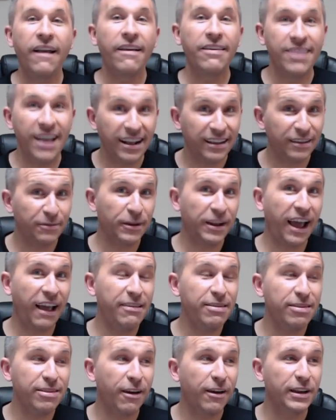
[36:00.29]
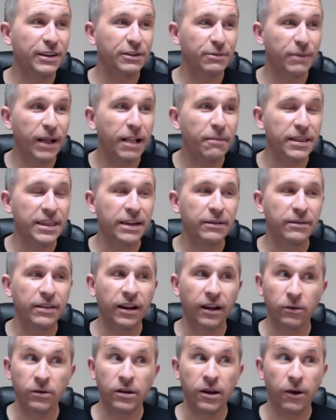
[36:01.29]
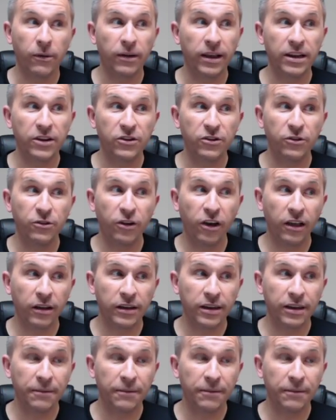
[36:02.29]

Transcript: That's what I thought as well. But then I was like, oh, don't get too cocky,